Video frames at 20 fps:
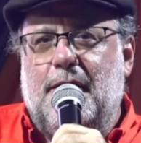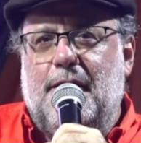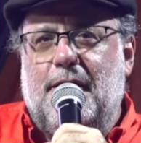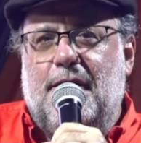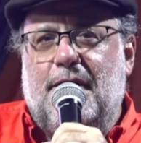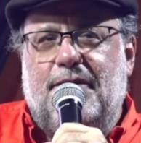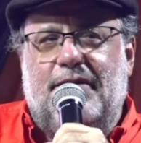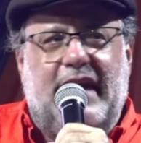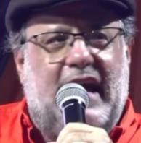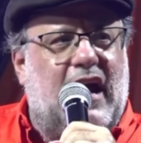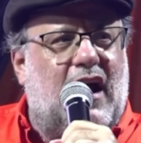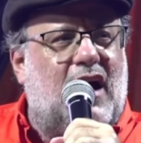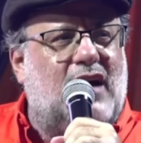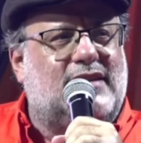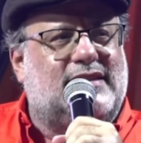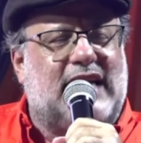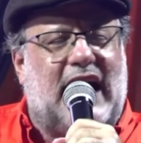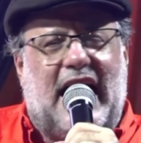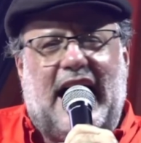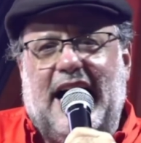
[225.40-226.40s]
They are
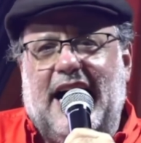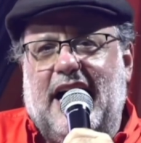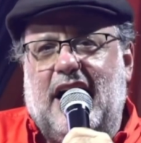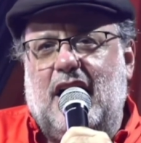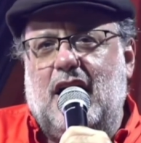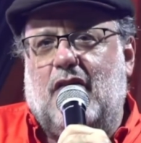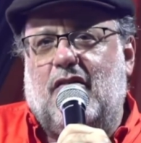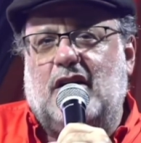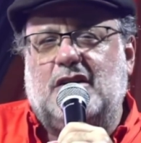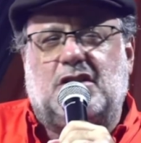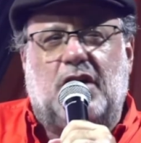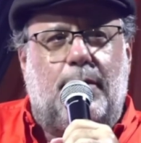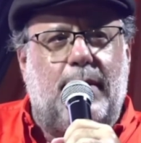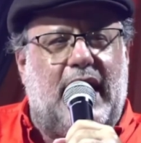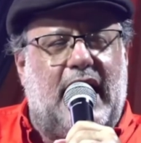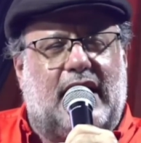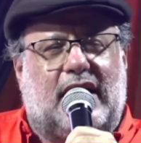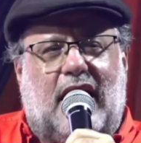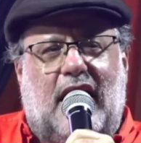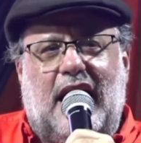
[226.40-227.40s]
tired of a
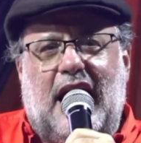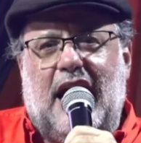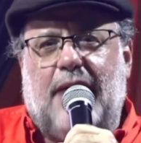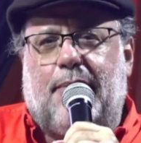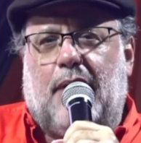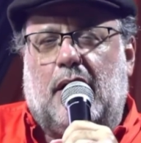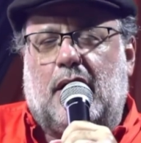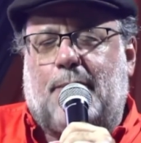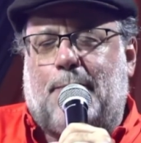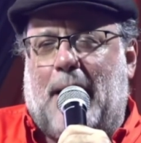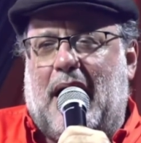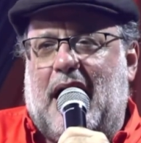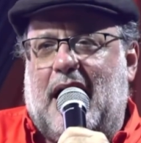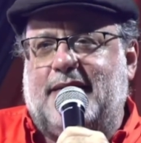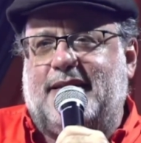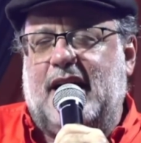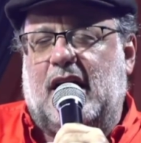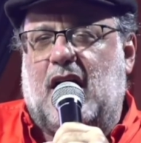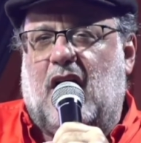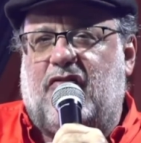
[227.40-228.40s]
Jamaica Labour
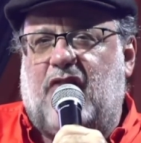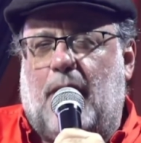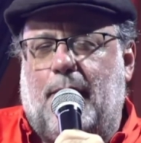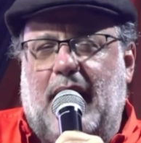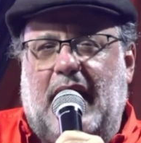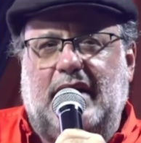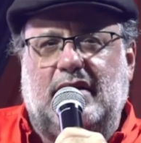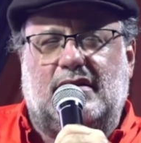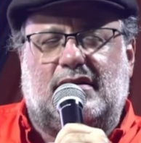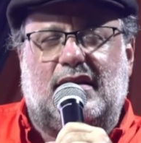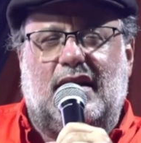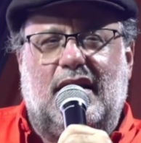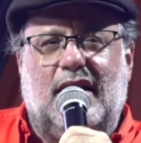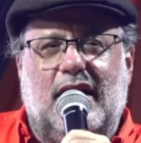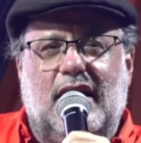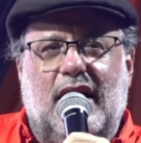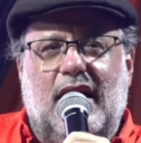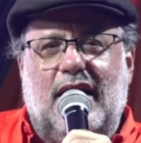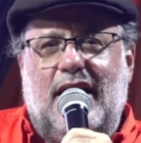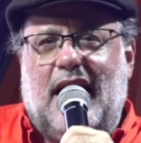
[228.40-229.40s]
Party government
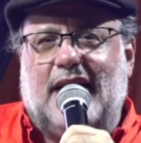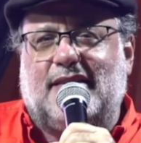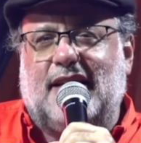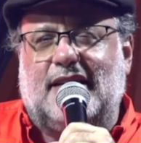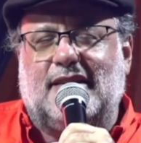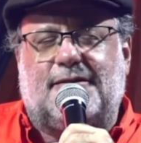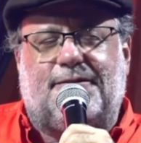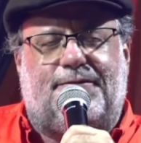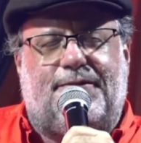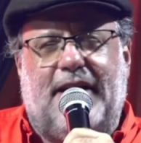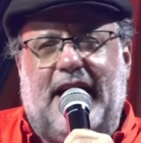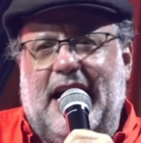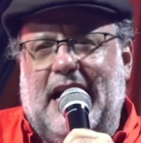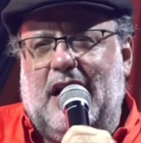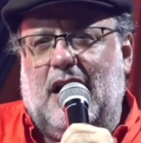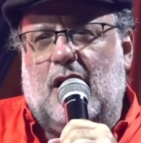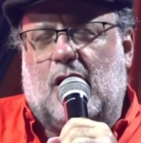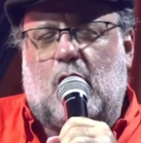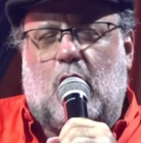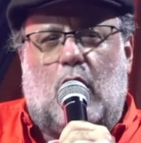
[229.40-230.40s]
that has failed
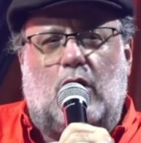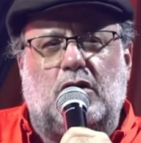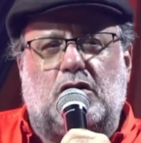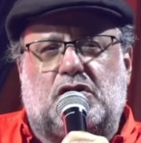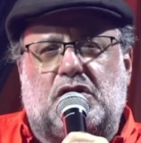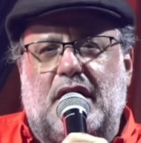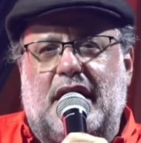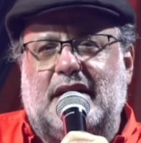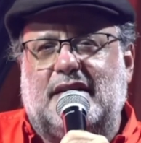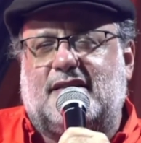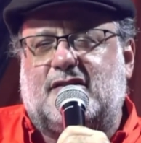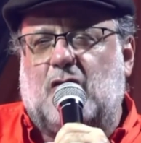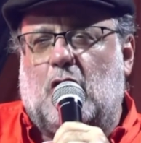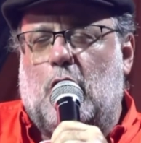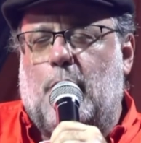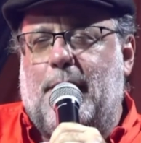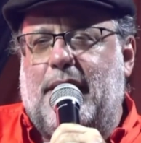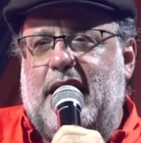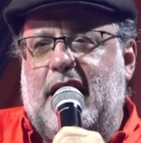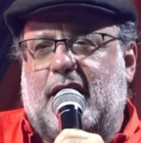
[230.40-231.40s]
the country in so
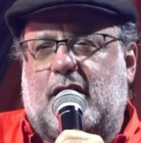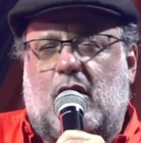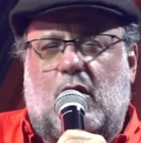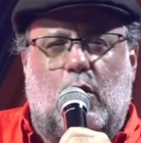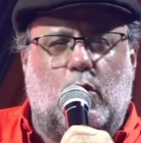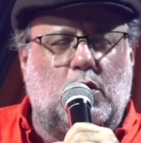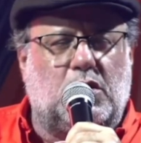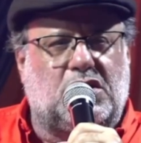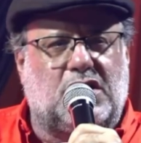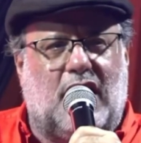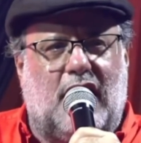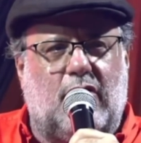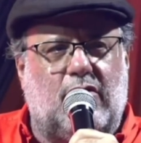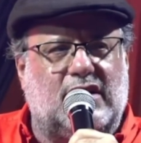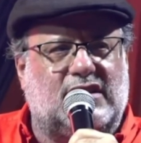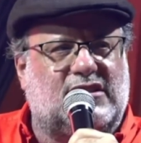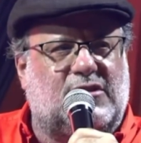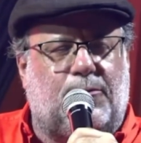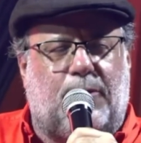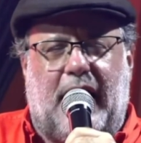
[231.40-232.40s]
many crucial
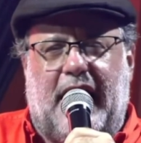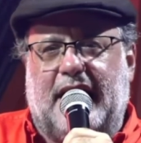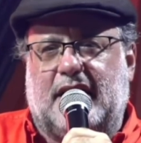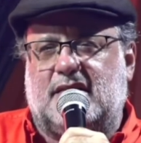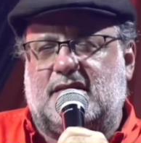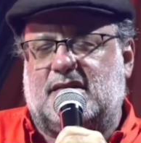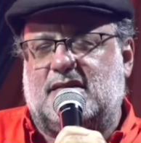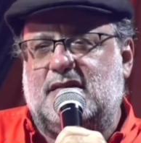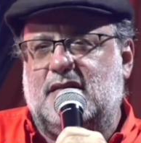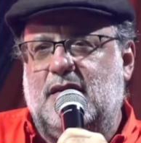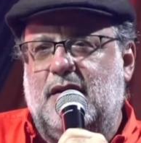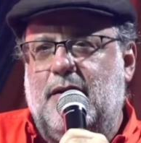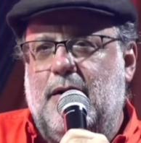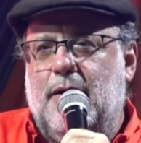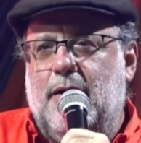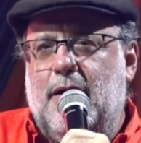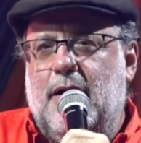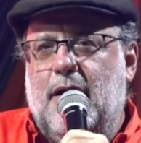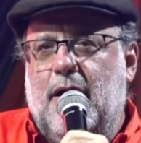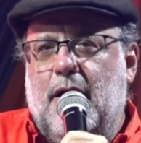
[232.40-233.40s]
respects.
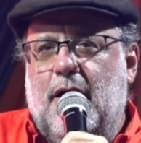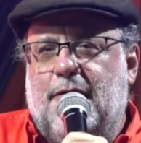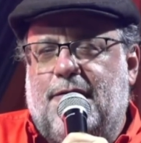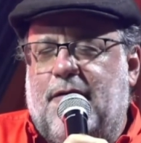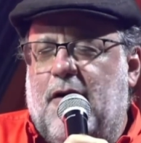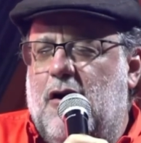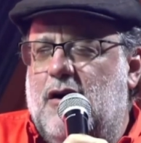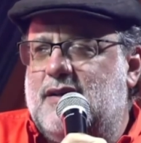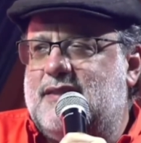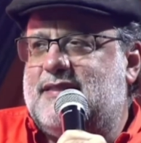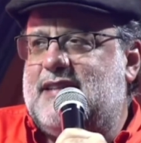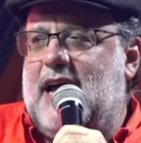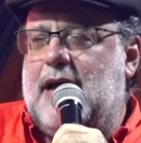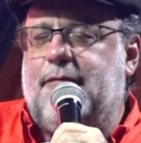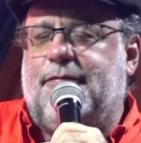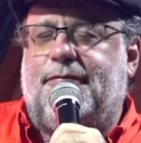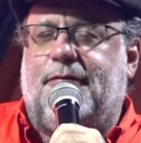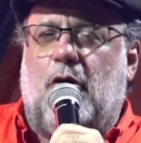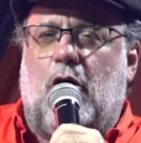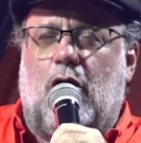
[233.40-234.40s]
First and
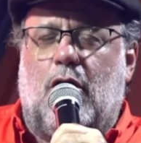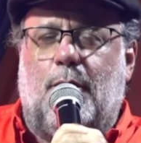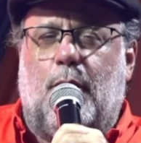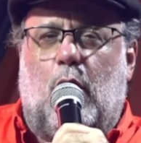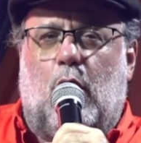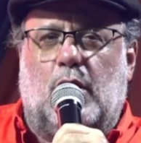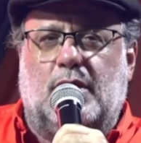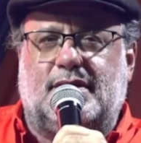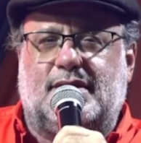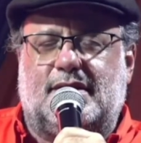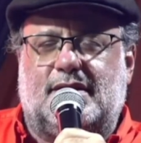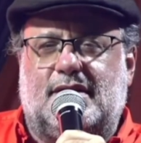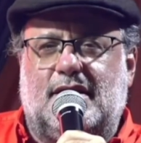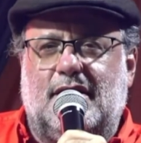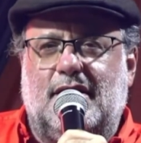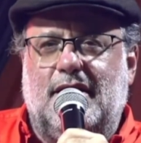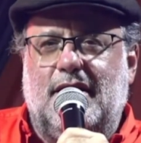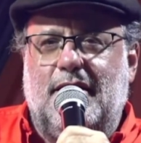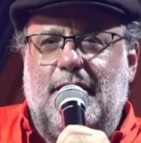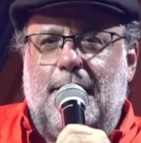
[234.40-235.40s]
foremost,
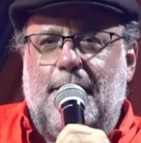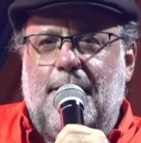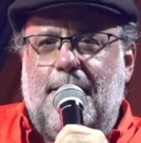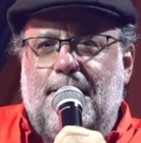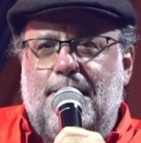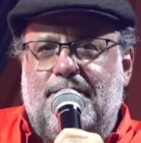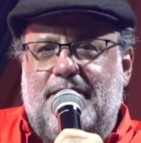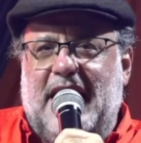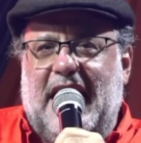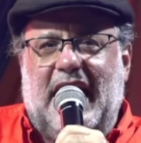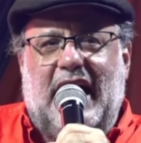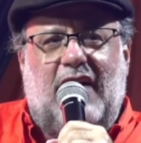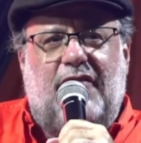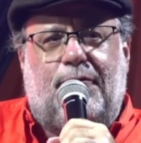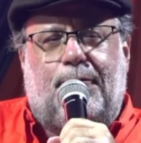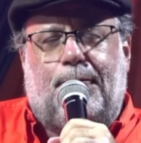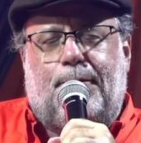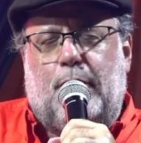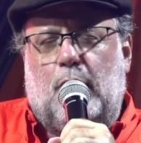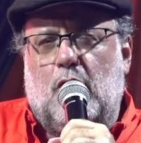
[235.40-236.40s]
they
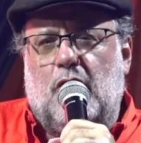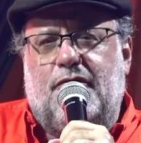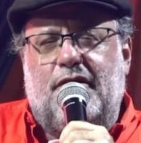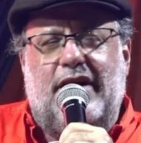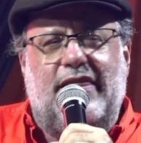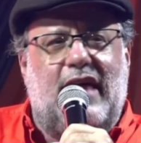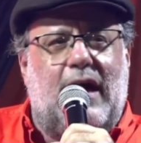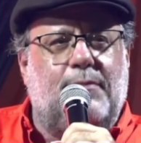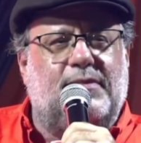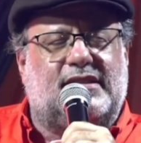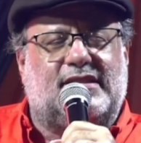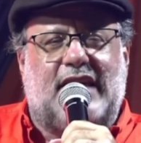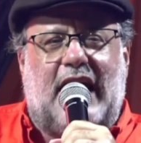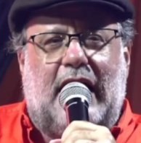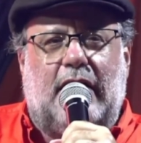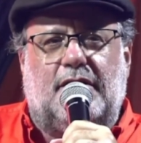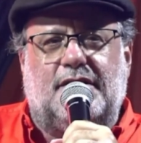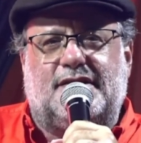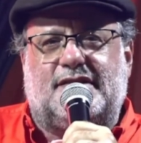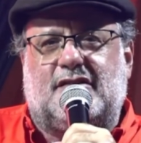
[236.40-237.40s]
have proven
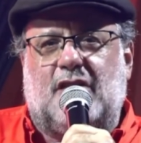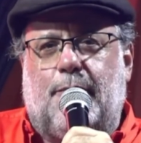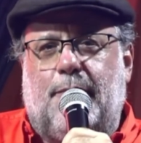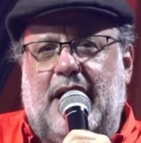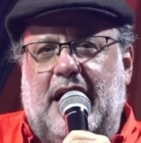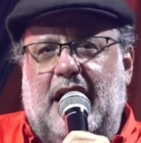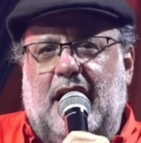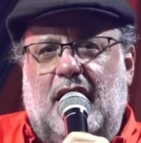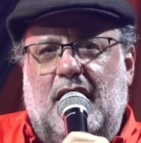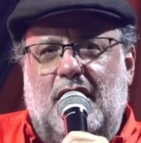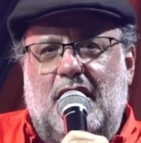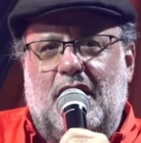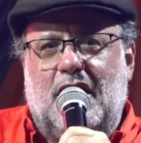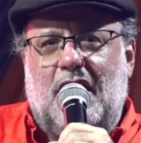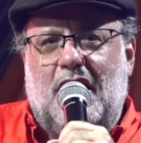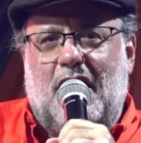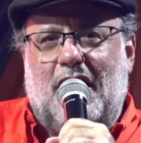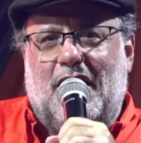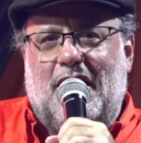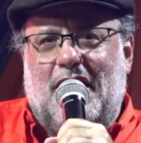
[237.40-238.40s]
themselves to be
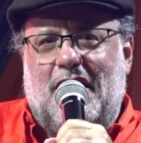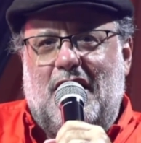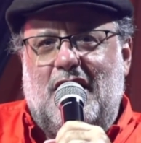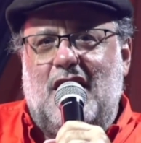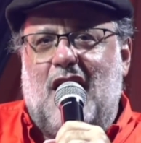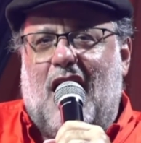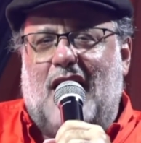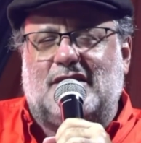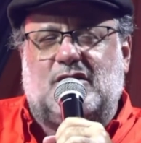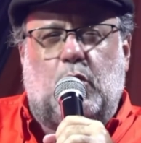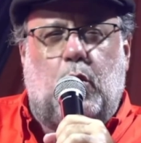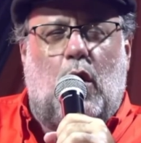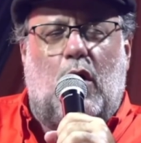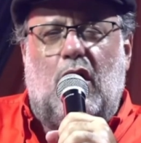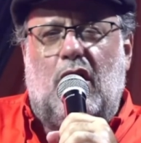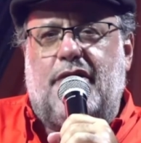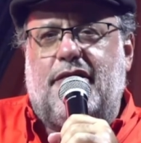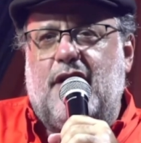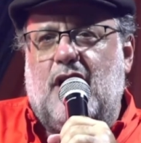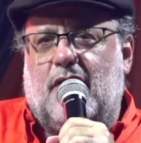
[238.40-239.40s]
not
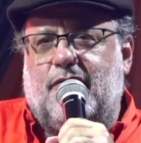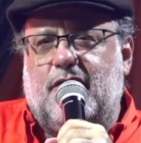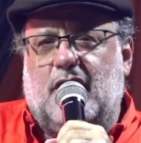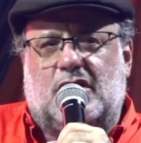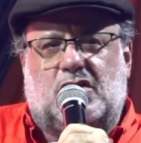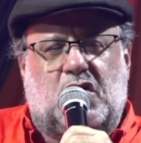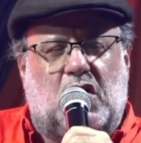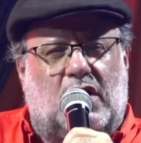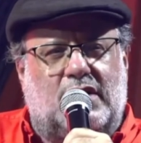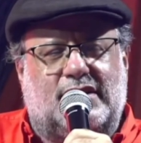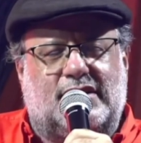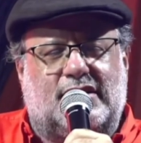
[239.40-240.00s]
worthy of the trust